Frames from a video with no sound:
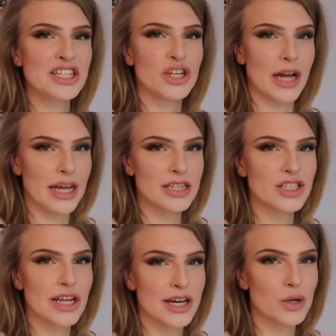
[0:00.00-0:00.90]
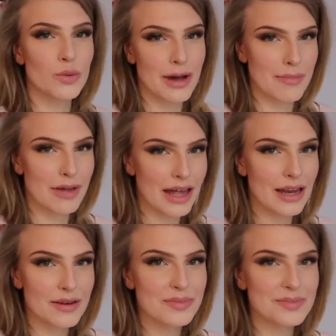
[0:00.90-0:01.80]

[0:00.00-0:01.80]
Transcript: transgender women.